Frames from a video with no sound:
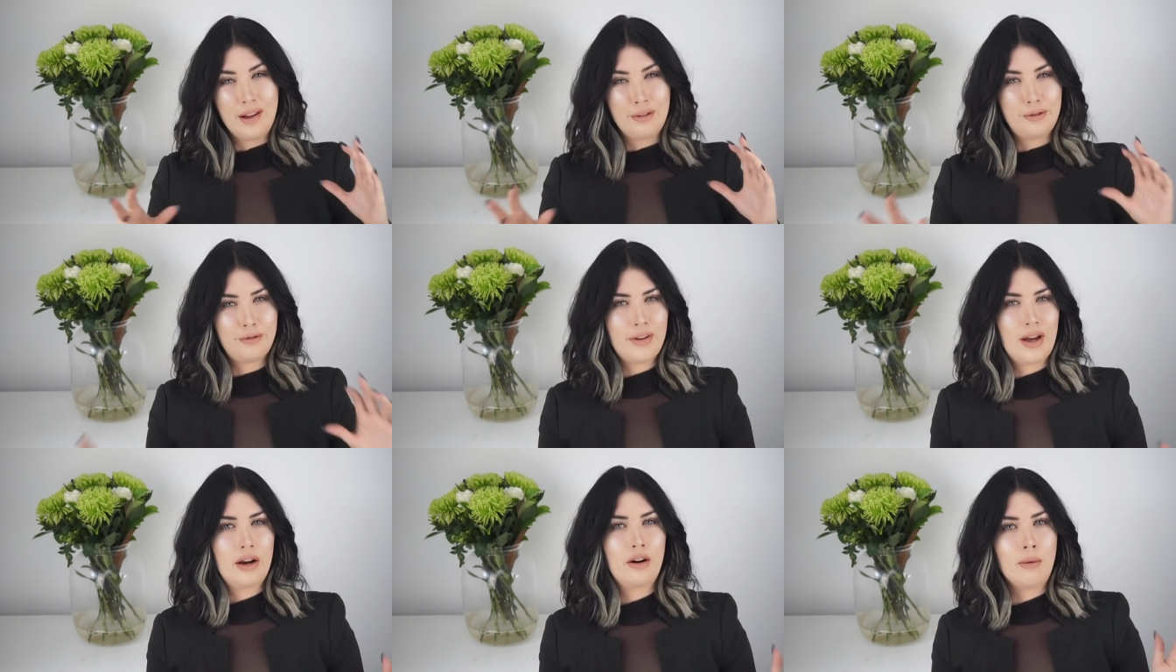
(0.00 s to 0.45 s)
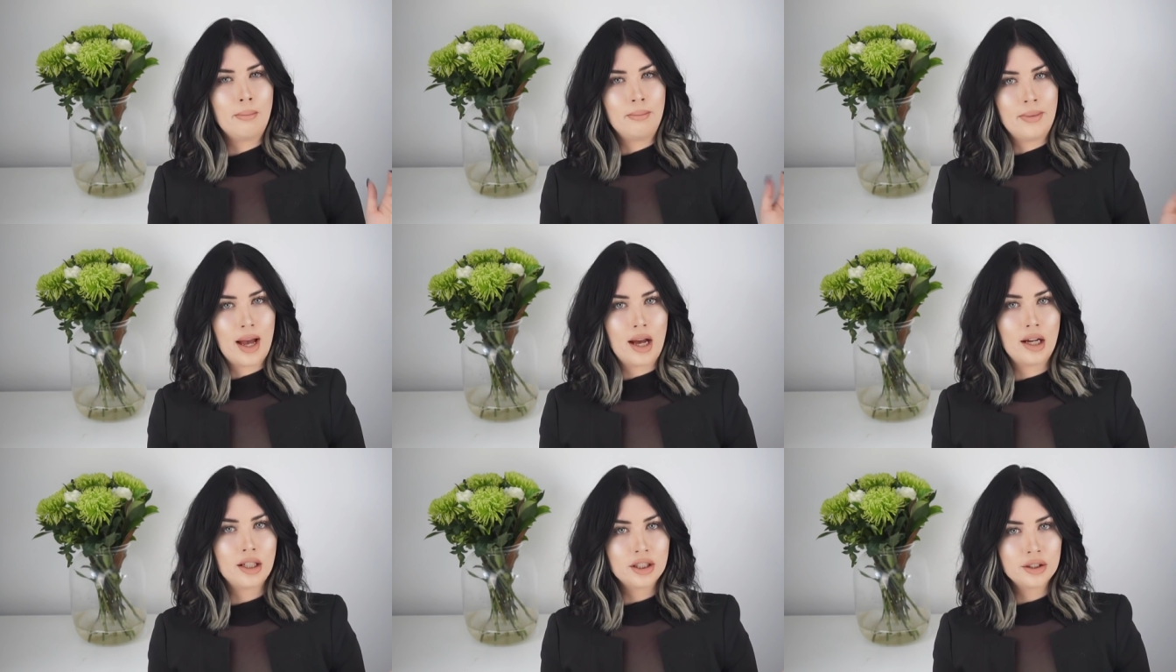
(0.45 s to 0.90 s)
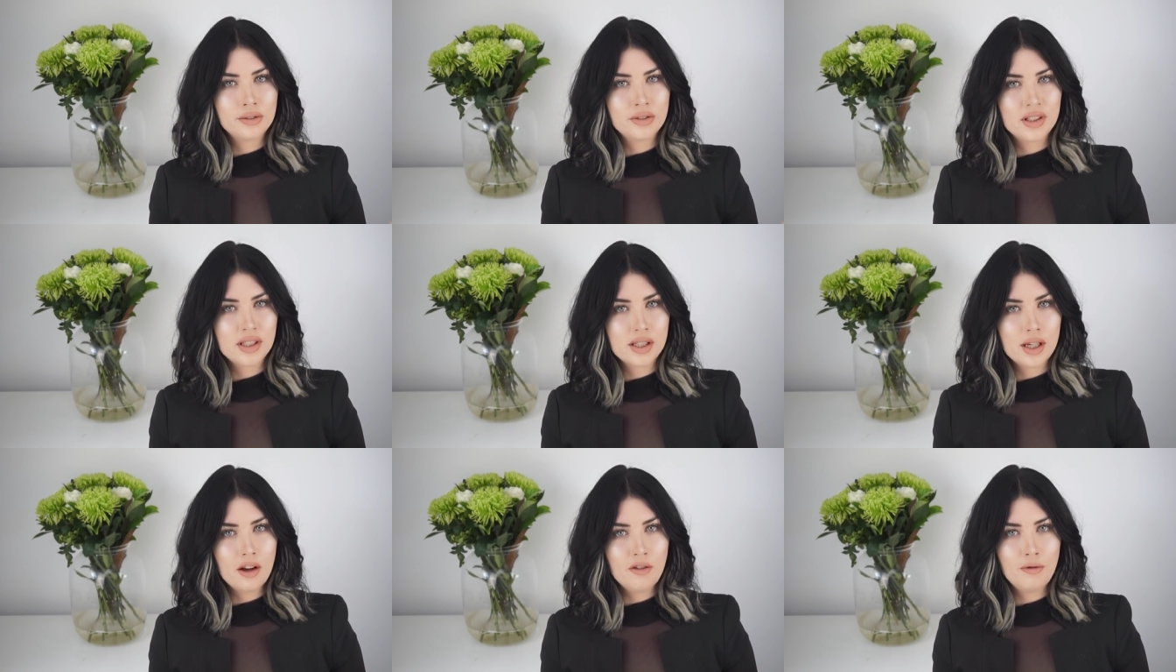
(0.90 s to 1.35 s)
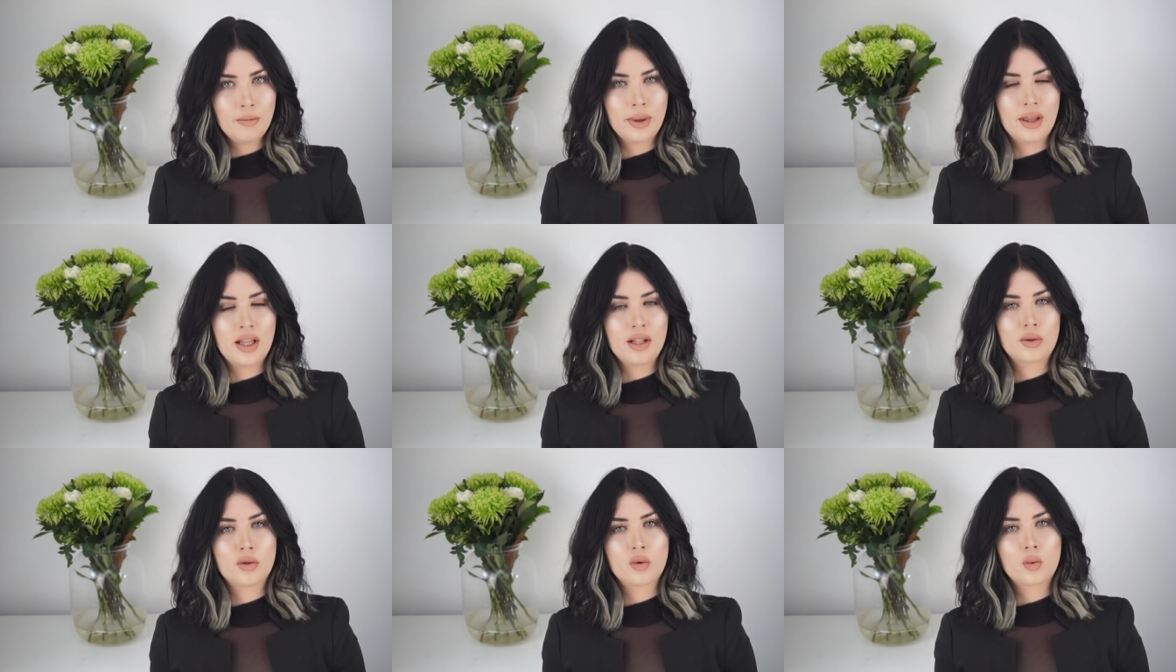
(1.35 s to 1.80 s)
a fair amount of stuff, but
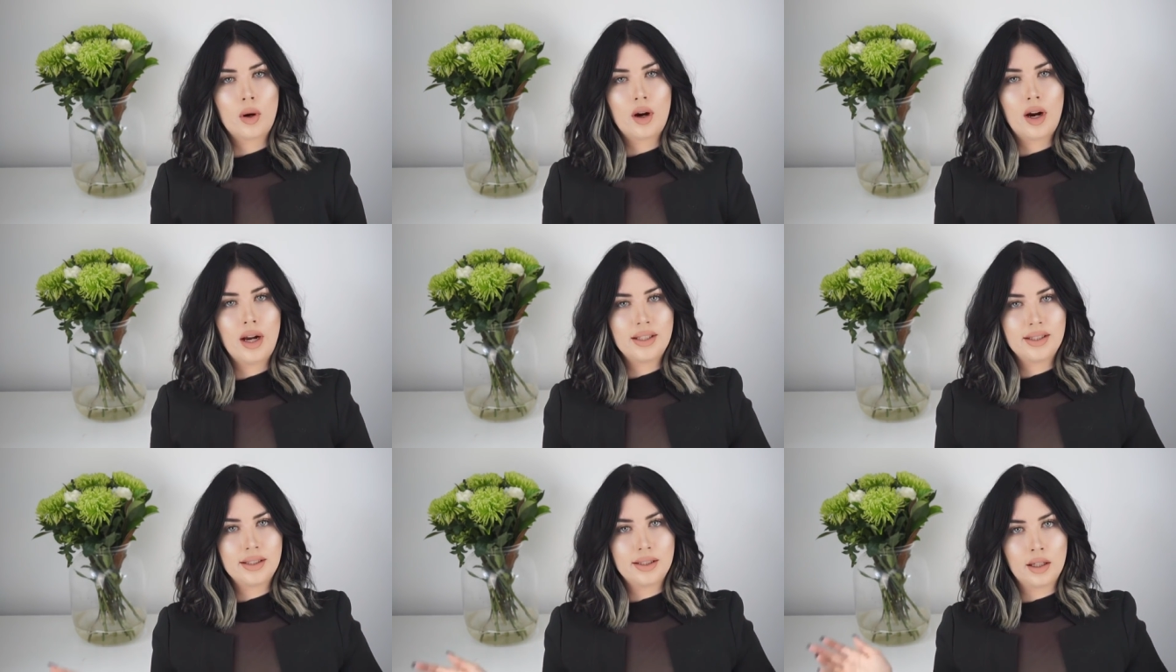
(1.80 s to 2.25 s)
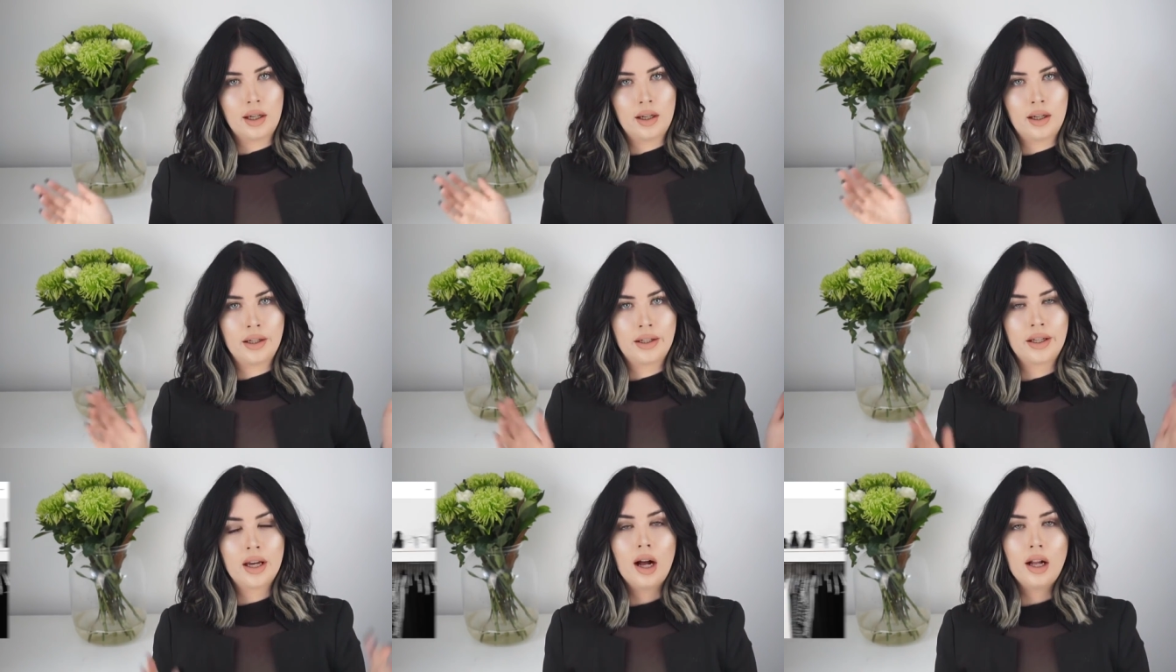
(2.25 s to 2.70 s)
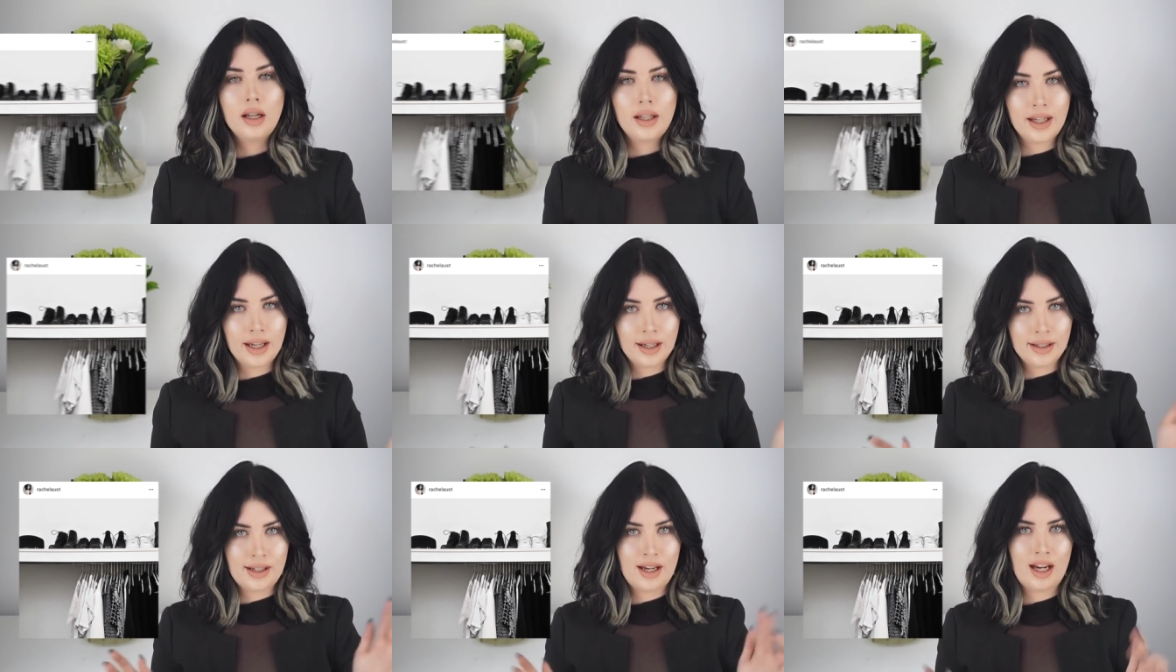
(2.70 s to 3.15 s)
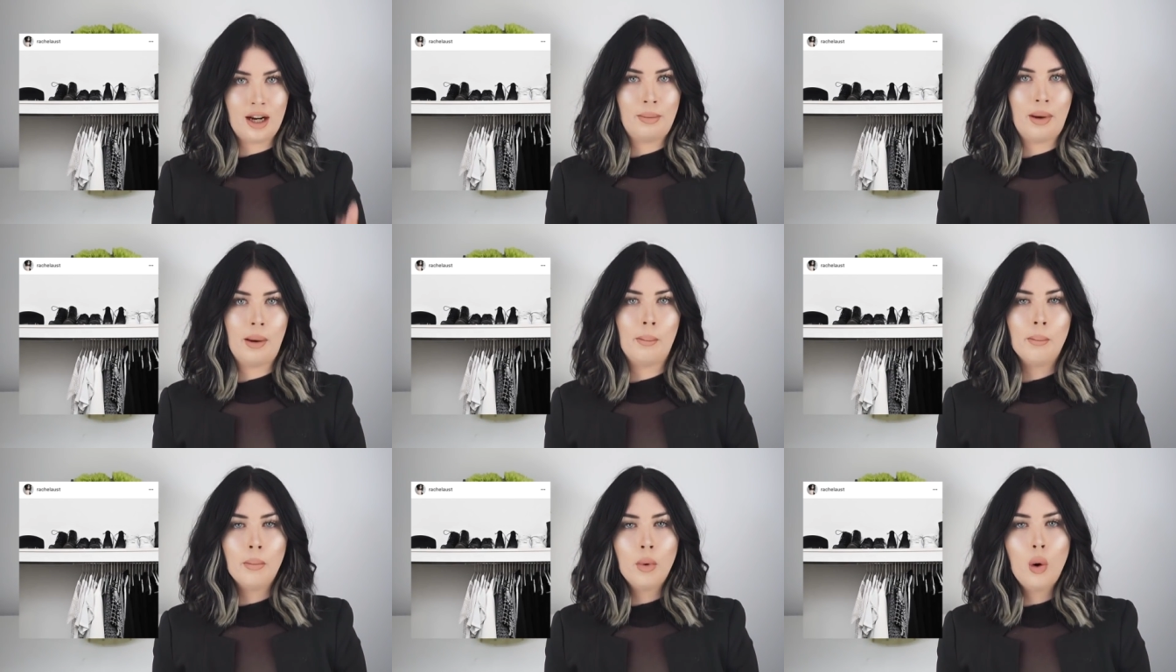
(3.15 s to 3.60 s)
this was where I started culling it down a
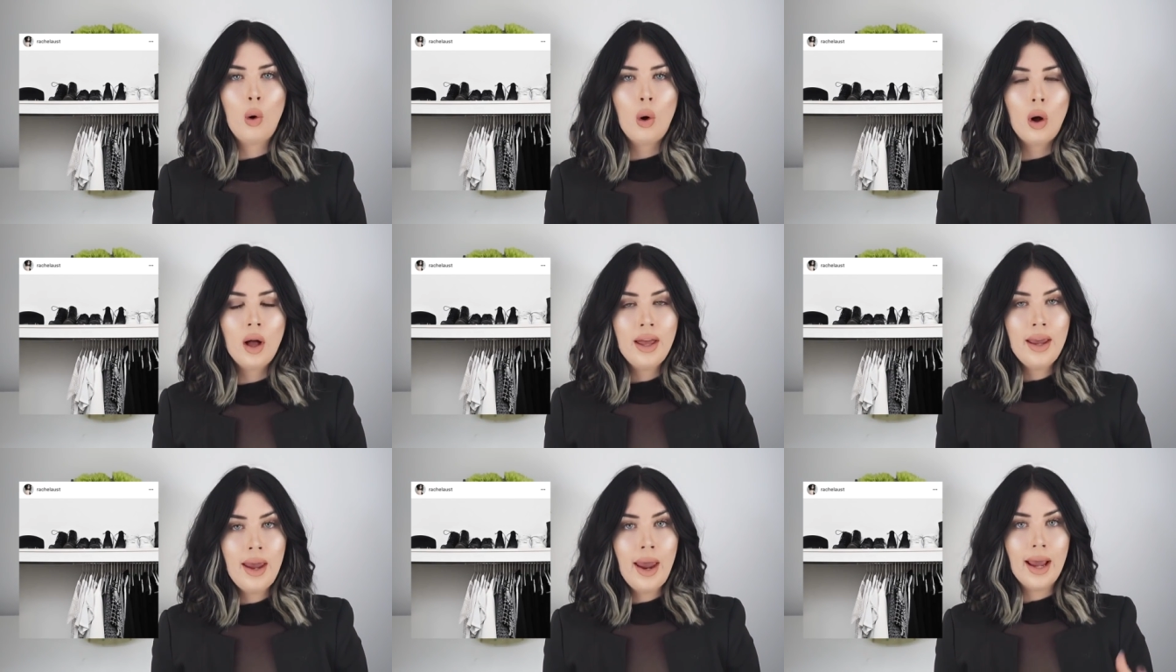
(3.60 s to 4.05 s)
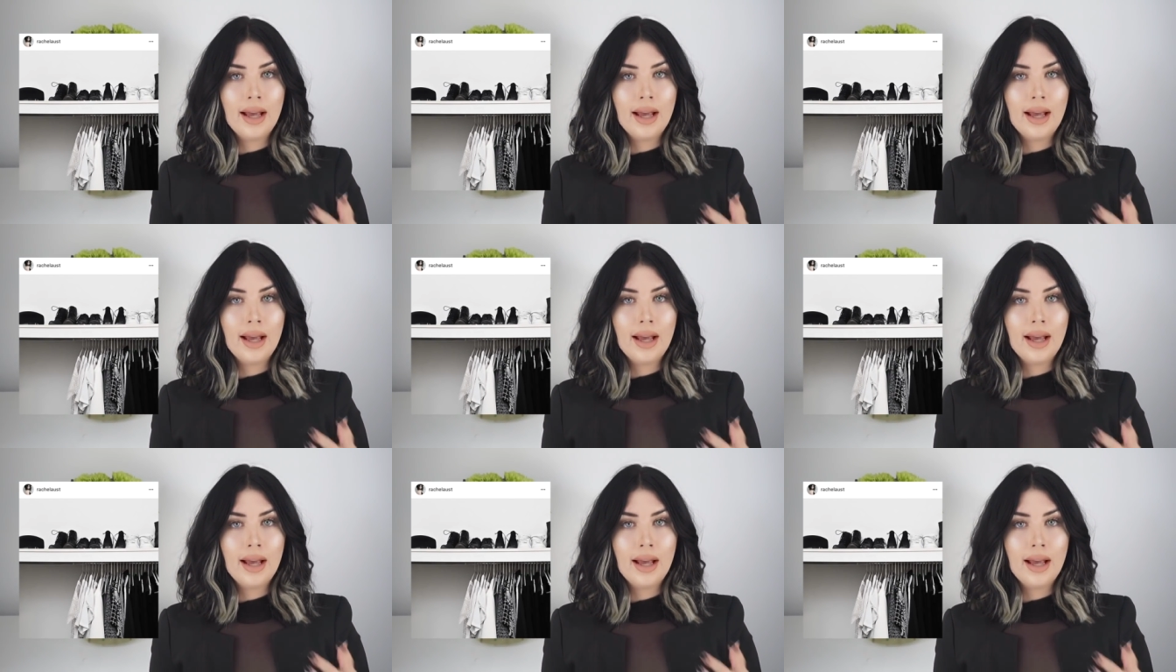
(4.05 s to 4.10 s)
bit more.